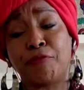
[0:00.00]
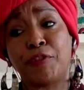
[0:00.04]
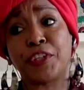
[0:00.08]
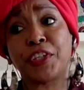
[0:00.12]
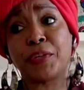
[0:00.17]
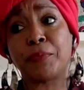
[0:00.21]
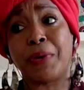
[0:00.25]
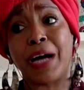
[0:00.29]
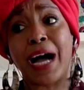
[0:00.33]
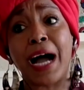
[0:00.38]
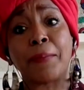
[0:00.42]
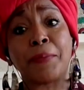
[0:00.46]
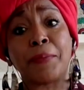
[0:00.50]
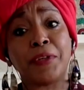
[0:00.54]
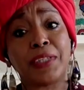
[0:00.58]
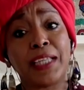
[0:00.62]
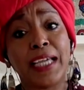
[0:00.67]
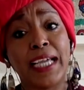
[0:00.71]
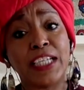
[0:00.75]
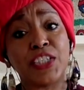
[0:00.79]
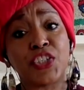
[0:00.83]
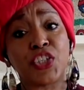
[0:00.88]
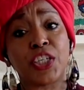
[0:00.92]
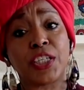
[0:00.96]
the
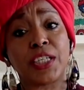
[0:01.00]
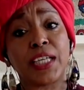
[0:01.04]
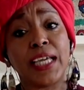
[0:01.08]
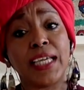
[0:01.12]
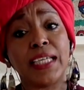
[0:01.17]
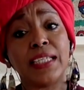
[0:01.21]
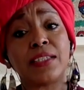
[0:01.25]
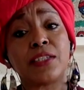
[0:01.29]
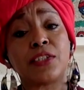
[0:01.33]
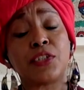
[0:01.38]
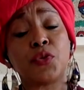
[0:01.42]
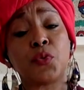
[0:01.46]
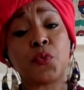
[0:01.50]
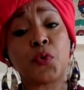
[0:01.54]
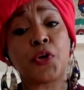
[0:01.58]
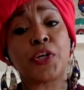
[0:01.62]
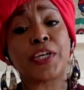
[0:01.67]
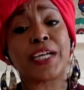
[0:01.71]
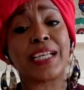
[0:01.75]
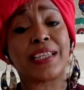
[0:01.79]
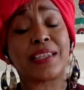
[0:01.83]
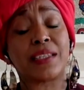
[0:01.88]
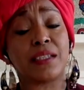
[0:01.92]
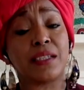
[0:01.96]
population is to work
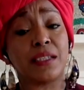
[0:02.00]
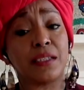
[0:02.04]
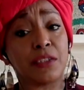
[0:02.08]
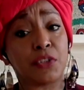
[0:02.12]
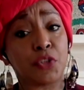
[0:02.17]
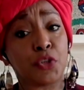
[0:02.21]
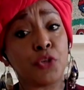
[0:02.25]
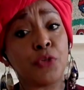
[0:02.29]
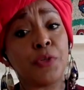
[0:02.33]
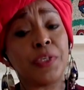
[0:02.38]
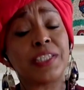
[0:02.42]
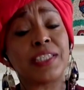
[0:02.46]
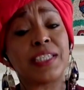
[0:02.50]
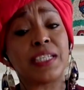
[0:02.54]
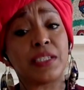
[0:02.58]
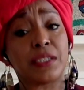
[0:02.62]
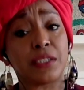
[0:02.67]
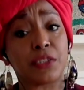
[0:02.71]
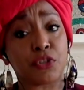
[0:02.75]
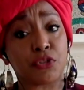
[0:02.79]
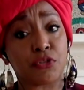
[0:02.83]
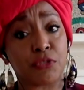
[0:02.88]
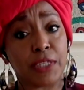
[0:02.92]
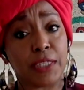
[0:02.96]
at the tourist
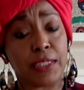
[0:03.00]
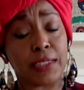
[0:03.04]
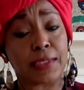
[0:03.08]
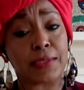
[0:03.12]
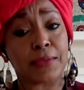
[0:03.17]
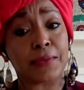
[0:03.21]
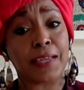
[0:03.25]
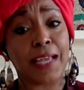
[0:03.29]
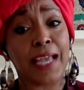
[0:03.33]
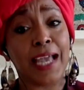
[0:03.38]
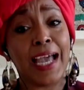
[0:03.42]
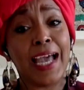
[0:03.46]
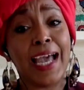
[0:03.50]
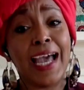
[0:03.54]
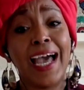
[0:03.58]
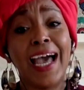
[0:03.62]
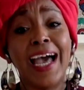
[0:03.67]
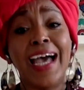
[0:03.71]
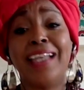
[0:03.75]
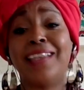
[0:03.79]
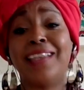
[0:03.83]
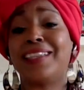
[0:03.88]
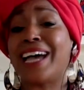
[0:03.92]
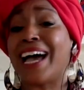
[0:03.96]
industries.
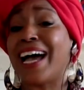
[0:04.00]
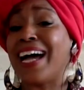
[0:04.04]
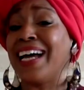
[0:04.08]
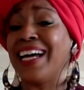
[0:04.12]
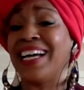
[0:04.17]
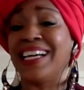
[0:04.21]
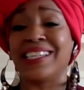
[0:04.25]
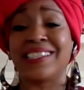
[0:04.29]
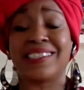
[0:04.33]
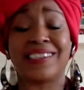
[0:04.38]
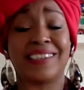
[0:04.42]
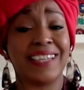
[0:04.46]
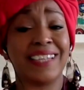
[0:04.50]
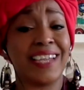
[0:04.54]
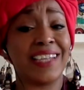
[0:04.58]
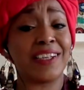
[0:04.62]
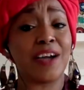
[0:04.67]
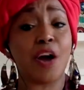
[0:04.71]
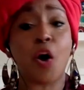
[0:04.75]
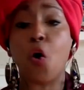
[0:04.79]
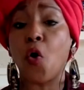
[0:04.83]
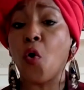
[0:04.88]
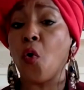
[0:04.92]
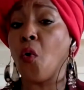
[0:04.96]
And that has led a
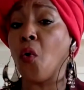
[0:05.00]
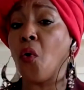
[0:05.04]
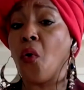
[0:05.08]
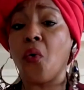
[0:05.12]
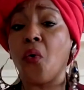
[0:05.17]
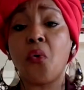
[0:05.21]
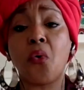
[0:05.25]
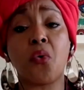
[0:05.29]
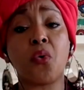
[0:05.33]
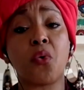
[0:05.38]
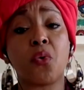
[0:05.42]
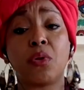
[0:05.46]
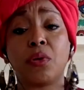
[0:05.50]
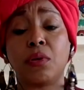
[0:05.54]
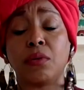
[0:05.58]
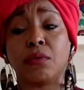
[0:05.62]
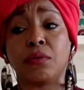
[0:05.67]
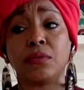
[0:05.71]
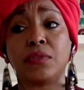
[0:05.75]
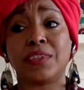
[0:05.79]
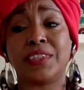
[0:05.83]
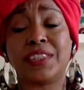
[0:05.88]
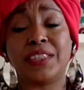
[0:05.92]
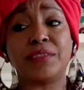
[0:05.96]
whole
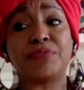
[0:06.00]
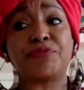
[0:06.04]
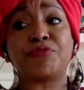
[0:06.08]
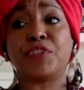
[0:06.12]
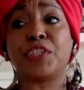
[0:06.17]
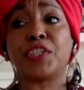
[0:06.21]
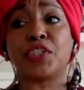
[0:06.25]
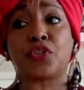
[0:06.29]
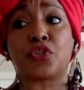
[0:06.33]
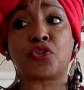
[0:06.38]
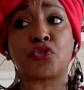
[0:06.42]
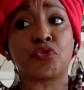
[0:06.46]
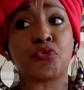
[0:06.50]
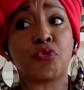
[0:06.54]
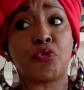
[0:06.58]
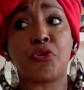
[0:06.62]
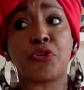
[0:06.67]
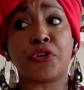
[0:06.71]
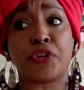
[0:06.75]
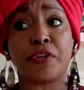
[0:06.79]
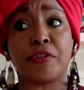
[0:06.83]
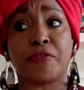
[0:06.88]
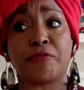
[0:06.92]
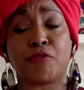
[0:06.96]
different
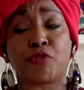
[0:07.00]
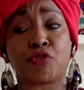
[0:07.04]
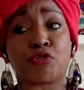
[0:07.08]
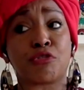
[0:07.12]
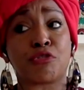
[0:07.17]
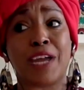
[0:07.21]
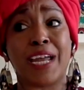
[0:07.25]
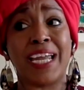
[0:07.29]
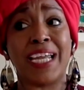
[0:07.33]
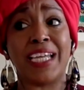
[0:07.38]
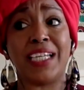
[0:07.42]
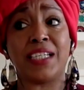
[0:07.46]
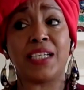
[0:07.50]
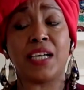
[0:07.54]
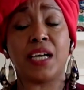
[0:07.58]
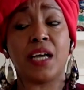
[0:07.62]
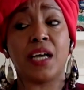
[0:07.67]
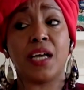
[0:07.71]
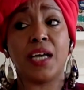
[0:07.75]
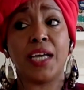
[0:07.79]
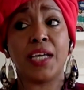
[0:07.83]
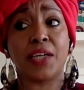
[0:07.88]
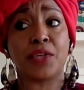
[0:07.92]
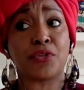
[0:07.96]
sort of trade
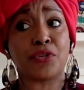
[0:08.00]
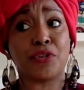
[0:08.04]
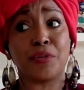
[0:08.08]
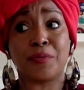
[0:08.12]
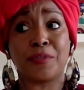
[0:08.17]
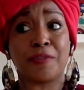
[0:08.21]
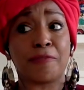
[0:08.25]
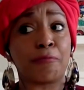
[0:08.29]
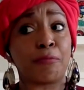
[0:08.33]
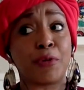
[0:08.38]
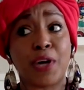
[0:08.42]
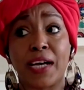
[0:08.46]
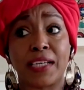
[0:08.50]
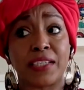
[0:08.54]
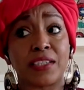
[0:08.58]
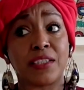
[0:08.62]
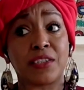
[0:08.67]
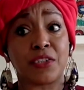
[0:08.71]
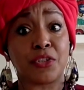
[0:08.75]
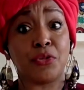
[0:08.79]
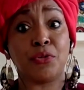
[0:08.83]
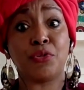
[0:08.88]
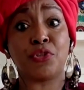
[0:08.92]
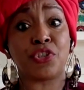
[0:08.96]
in terms of
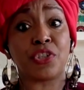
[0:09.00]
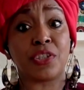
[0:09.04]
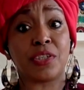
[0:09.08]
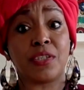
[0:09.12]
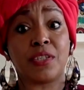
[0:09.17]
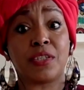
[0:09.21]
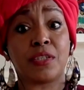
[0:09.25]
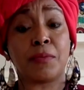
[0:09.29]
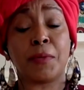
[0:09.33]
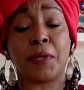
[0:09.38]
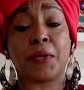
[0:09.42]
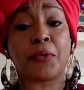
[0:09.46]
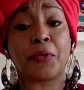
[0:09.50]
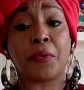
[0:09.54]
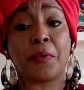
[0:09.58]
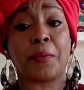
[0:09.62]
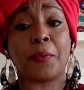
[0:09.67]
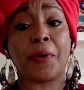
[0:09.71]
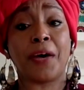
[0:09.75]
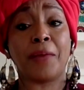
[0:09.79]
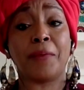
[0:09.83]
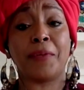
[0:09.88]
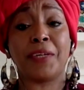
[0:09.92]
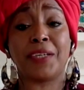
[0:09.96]
prostitution in Dominican
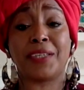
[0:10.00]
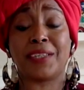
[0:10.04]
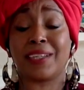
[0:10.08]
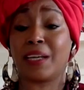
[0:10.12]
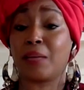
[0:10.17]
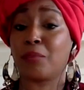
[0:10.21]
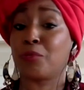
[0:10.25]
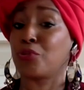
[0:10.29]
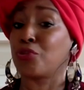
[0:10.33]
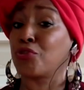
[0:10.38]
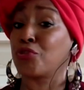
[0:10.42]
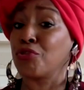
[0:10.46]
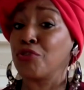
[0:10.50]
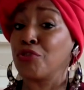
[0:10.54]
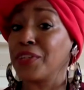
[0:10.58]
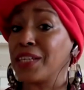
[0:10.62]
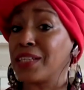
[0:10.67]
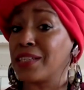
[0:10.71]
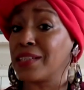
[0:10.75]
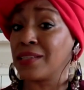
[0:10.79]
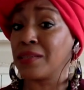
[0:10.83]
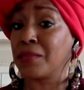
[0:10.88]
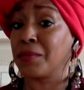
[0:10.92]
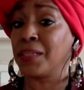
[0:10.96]
Republic that I'm sure that
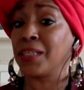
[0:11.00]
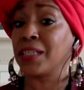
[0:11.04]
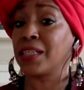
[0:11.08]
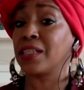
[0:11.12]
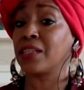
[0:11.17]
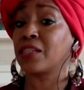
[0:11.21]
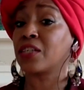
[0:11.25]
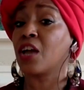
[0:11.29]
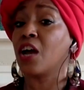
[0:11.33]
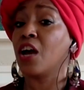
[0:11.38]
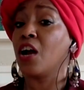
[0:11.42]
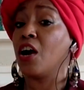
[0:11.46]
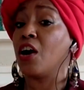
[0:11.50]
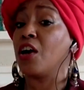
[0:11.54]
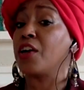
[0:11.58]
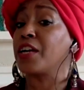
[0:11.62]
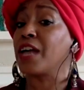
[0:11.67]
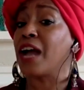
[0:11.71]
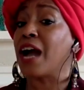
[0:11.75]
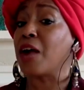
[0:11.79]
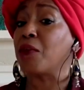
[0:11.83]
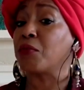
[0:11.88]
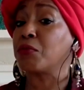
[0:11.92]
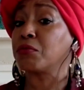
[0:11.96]
the Dominicans are
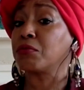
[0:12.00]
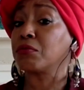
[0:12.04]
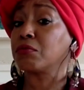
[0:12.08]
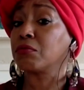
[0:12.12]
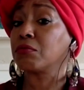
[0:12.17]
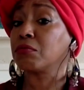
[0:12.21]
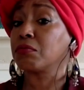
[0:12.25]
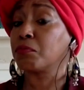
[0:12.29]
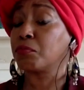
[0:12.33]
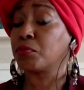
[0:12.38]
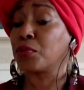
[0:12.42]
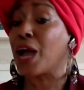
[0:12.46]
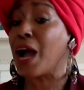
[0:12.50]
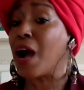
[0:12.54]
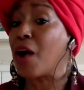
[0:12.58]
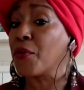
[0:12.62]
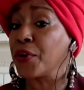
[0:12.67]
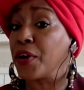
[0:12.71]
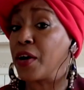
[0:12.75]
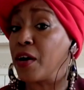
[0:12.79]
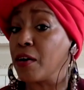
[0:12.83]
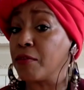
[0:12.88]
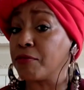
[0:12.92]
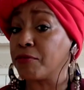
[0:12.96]
not proud
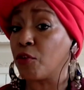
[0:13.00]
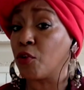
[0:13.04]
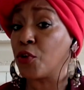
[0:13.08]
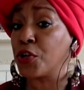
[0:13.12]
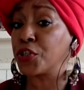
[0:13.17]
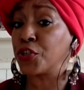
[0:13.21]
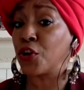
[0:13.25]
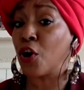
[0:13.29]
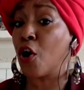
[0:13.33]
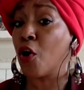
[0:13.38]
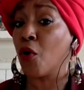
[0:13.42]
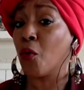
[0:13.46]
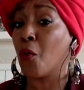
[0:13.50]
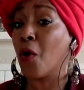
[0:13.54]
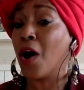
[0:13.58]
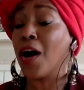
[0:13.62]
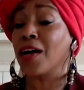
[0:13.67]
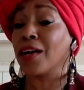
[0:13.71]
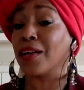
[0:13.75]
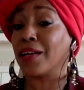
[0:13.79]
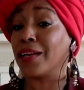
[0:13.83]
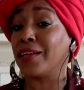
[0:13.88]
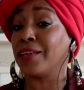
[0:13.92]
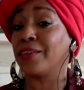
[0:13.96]
of or don't want,
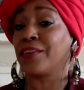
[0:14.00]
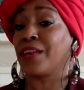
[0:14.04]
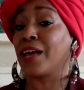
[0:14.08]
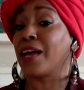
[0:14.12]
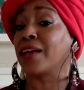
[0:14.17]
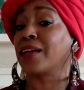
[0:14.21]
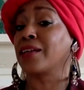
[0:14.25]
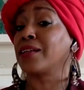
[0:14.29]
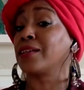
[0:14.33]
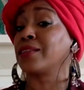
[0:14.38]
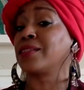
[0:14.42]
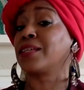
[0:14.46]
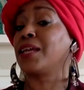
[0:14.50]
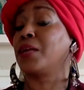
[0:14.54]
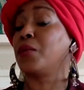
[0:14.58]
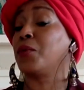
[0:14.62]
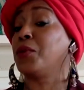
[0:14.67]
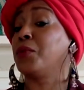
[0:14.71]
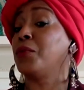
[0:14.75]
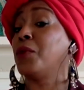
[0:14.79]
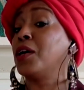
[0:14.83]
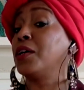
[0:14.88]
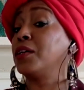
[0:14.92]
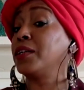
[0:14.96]
and not going to say we
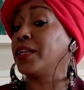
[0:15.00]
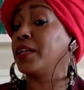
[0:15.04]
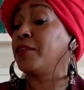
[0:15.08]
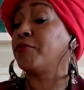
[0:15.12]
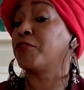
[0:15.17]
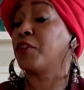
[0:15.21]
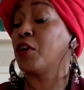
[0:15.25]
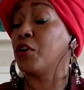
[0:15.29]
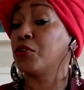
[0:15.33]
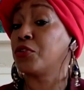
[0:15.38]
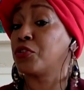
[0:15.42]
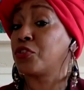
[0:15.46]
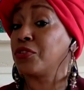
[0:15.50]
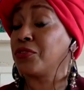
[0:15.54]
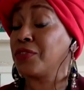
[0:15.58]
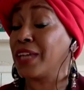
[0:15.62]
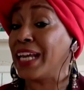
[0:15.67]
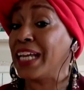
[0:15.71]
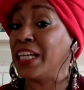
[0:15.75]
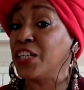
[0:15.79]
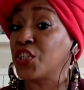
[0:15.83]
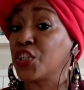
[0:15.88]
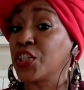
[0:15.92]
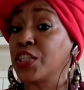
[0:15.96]
want to give those to
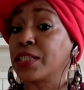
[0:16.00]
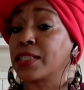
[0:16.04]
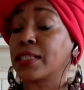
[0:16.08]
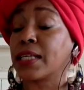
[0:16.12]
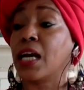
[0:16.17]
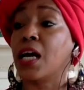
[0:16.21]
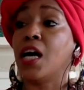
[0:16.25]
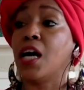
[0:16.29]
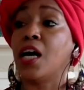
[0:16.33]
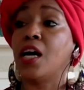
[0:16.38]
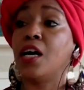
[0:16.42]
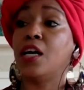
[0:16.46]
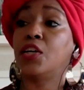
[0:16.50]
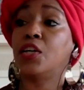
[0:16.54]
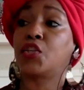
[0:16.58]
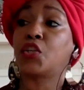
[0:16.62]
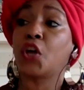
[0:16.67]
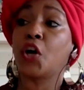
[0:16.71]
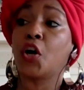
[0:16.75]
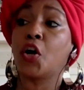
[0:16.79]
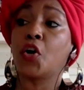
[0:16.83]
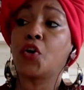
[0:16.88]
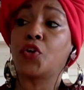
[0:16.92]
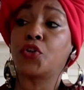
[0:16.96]
Haitians.
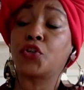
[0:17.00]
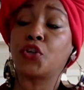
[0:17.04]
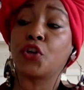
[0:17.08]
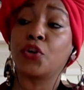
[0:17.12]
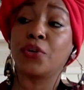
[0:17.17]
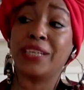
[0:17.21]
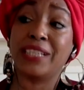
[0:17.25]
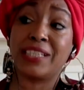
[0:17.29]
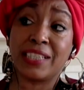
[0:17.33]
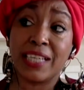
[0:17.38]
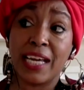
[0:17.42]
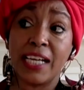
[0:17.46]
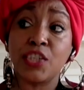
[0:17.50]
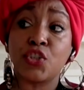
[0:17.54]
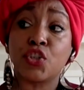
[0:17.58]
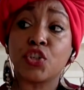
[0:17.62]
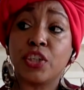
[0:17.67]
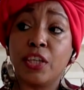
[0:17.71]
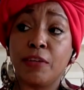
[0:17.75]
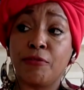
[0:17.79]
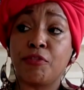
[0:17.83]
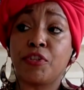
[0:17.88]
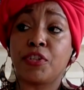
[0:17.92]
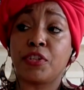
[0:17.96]
So
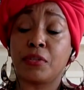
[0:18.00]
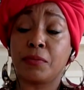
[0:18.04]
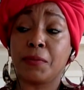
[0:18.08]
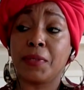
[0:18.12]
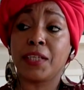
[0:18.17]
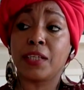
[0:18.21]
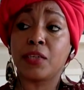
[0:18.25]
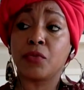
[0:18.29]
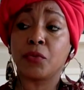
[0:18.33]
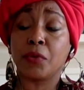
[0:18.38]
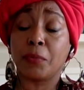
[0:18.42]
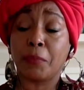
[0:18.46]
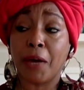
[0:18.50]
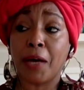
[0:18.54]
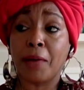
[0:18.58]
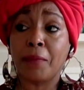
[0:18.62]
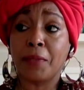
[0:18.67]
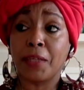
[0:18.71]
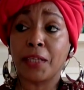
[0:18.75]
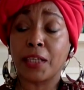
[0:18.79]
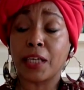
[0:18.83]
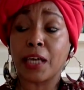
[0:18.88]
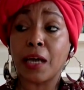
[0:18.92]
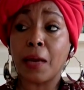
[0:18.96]
essentially for the Dominican
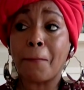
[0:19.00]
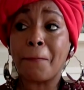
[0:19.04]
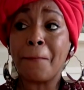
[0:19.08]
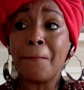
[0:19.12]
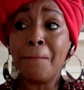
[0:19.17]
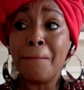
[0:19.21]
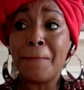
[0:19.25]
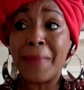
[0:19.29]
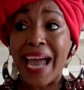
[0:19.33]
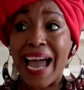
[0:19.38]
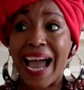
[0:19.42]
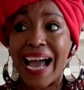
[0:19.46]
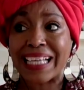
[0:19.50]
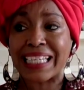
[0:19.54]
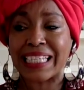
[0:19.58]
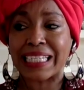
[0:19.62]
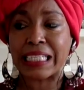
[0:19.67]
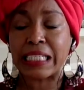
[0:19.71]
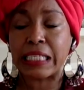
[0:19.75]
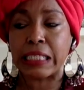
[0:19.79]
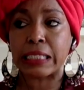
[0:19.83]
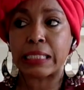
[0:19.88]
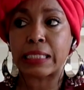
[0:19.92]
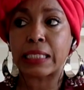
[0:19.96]
Republic
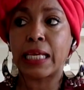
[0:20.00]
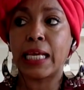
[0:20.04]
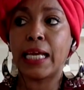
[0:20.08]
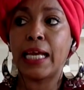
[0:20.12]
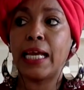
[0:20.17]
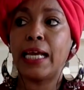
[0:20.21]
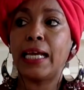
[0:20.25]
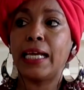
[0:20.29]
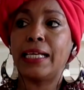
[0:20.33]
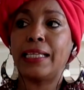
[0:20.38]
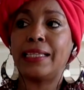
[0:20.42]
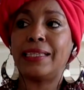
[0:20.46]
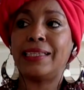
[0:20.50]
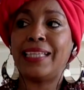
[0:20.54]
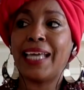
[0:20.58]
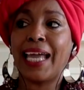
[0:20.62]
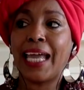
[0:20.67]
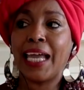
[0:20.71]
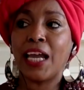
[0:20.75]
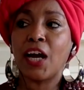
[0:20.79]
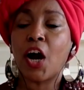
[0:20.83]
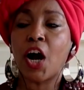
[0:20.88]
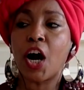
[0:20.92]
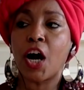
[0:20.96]
masses,
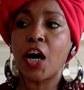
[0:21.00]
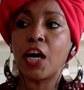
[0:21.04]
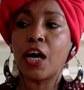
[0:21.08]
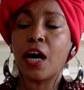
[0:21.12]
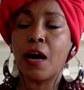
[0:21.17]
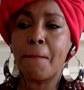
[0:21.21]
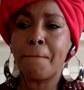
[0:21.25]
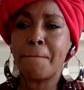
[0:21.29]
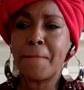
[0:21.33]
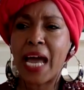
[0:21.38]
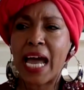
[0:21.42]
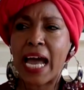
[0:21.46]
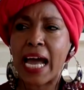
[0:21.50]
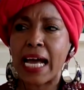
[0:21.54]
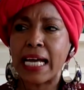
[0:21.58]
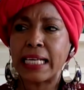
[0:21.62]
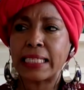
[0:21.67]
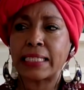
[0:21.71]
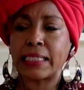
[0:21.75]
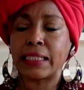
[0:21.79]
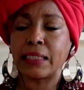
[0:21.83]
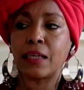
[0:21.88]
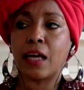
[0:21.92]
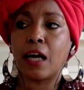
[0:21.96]
they are a
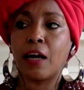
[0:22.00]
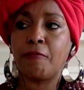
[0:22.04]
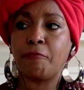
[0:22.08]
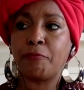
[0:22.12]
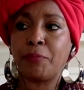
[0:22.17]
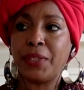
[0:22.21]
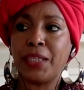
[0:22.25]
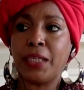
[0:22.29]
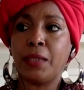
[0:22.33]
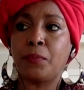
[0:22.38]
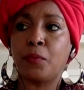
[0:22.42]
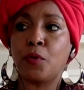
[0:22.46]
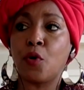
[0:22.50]
mass of people